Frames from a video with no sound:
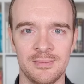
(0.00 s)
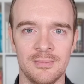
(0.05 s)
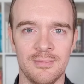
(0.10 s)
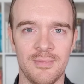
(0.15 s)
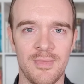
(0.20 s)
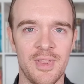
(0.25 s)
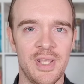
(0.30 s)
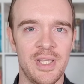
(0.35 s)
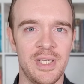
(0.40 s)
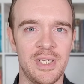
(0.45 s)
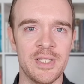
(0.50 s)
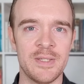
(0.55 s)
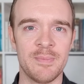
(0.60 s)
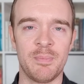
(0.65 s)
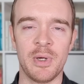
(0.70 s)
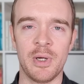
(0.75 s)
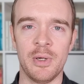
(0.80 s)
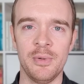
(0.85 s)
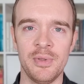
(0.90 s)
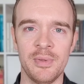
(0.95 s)
These
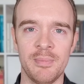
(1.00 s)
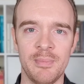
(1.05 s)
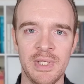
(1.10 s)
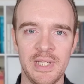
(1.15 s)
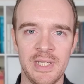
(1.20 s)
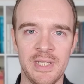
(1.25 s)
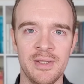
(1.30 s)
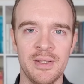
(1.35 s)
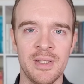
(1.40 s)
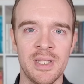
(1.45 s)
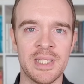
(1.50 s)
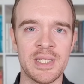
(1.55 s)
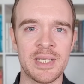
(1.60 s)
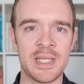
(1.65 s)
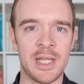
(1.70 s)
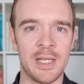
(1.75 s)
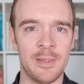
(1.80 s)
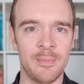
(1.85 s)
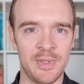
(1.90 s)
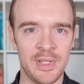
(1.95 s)
both mean the
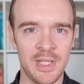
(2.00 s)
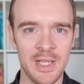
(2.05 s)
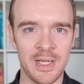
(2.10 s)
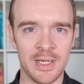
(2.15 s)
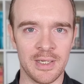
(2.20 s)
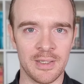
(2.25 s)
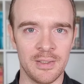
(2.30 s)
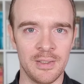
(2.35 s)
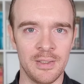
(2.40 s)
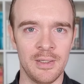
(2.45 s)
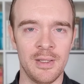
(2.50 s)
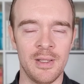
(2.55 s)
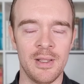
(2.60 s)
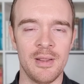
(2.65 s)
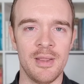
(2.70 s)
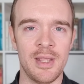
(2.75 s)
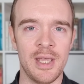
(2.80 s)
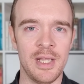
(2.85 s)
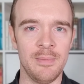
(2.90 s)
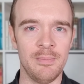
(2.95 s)
same thing.
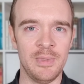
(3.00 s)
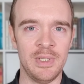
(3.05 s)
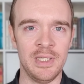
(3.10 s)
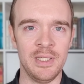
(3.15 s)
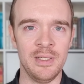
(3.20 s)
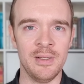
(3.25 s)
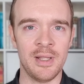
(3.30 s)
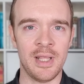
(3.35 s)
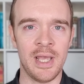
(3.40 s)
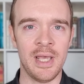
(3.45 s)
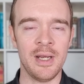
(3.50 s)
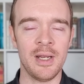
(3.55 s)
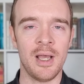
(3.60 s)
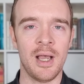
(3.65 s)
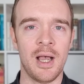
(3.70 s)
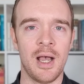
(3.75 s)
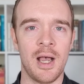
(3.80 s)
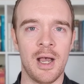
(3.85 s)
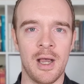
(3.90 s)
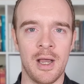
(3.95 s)
They mean that
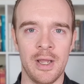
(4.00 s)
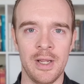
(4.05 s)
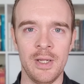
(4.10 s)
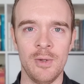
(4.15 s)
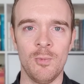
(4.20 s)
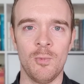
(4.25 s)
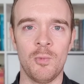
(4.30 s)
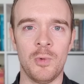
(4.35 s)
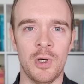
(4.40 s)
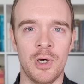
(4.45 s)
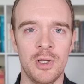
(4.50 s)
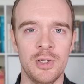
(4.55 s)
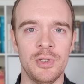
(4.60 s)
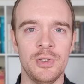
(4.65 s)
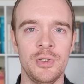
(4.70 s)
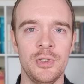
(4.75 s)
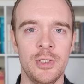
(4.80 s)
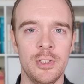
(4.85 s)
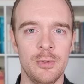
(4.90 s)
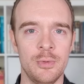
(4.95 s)
I want
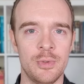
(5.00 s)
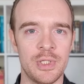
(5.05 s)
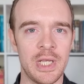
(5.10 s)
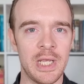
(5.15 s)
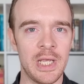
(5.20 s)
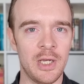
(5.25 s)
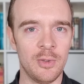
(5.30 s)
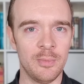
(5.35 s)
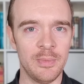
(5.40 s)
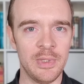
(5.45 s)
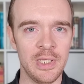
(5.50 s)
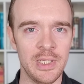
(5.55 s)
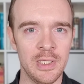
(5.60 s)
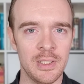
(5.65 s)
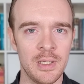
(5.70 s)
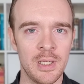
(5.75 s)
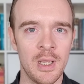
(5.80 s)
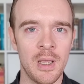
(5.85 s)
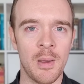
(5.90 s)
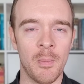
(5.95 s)
you to help me,
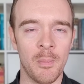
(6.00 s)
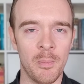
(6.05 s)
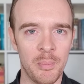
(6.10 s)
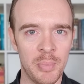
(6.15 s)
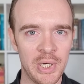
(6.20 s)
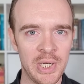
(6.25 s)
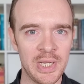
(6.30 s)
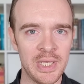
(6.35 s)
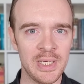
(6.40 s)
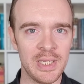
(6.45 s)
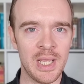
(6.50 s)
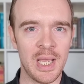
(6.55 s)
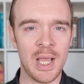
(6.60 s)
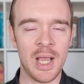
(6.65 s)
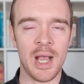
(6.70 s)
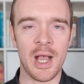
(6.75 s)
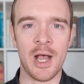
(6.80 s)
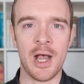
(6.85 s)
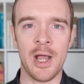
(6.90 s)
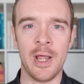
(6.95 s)
but
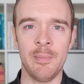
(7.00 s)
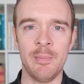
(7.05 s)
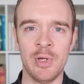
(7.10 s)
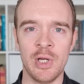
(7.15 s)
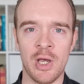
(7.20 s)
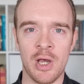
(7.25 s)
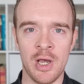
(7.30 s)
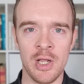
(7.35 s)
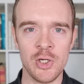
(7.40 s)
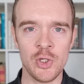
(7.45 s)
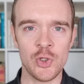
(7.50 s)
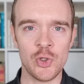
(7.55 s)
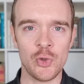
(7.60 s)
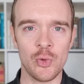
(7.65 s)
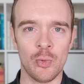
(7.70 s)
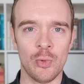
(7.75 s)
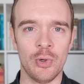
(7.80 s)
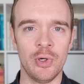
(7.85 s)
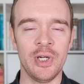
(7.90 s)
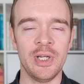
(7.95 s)
I'm not
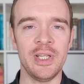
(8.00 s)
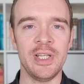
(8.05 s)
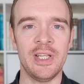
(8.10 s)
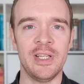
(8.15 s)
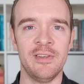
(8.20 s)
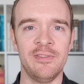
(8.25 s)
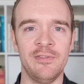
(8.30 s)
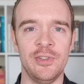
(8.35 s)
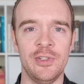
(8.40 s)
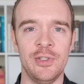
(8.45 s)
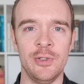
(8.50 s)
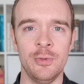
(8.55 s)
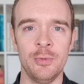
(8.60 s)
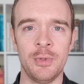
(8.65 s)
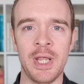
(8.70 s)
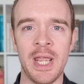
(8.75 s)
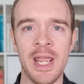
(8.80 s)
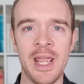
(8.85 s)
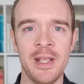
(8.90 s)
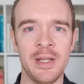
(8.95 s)
sure if you
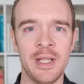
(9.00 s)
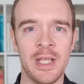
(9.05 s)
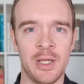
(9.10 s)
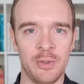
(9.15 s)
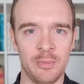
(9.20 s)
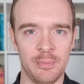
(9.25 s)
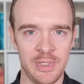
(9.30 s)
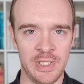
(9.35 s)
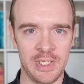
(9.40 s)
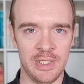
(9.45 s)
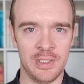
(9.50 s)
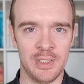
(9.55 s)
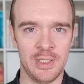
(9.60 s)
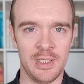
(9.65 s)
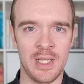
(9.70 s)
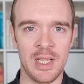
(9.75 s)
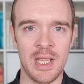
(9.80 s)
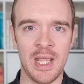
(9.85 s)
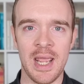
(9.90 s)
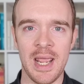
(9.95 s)
can help me.
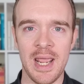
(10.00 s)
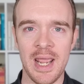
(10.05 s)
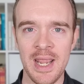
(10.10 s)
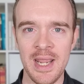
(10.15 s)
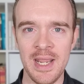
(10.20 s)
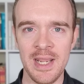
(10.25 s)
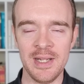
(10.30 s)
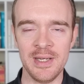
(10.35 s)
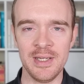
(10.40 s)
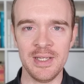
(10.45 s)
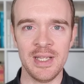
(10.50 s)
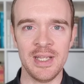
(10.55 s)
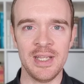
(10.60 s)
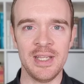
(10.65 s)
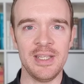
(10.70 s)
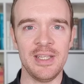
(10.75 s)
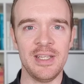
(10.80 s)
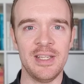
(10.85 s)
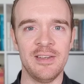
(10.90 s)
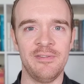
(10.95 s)
And
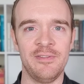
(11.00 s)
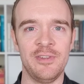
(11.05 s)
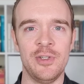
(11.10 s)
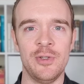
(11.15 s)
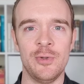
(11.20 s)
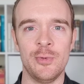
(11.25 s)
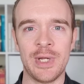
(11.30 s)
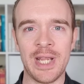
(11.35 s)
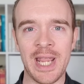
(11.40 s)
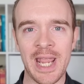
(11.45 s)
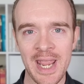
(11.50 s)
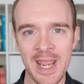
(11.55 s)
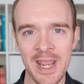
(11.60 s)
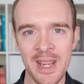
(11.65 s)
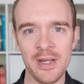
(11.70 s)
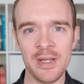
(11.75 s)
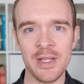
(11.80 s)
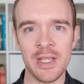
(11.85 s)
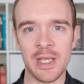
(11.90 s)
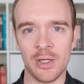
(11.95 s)
if you
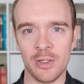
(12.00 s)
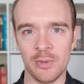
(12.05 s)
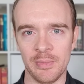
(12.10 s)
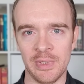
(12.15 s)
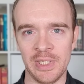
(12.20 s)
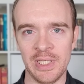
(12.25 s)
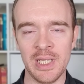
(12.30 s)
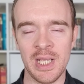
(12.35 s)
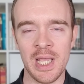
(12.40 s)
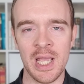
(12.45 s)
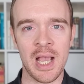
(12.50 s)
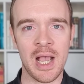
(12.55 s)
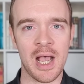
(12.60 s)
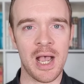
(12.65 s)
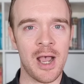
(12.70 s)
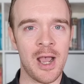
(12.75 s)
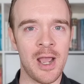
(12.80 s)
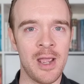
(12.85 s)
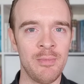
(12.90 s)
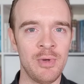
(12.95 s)
can help me,
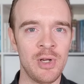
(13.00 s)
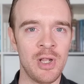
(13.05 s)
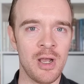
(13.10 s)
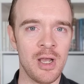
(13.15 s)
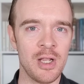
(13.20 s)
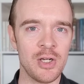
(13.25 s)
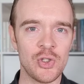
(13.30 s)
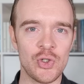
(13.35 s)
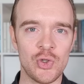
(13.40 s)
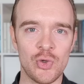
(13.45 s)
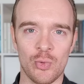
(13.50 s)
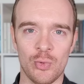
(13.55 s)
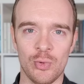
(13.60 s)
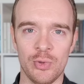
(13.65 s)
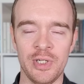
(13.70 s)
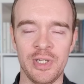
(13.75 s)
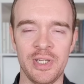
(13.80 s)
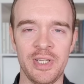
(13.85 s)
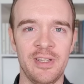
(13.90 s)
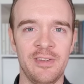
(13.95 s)
I'm not
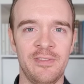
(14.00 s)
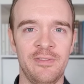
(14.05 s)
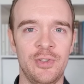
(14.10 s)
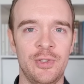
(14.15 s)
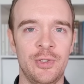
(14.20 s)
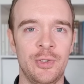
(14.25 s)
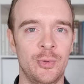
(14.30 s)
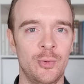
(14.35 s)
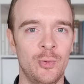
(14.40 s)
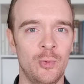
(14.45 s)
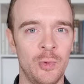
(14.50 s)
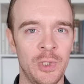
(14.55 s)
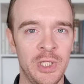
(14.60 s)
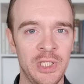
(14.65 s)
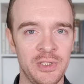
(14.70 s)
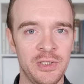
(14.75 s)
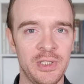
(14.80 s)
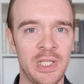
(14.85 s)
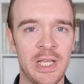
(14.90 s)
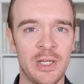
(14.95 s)
sure if you
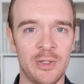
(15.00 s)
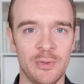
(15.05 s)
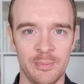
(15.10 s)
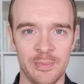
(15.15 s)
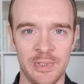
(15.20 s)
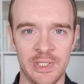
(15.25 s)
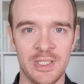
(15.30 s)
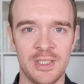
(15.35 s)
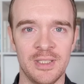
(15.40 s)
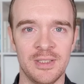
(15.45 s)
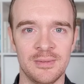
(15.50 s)
will help me.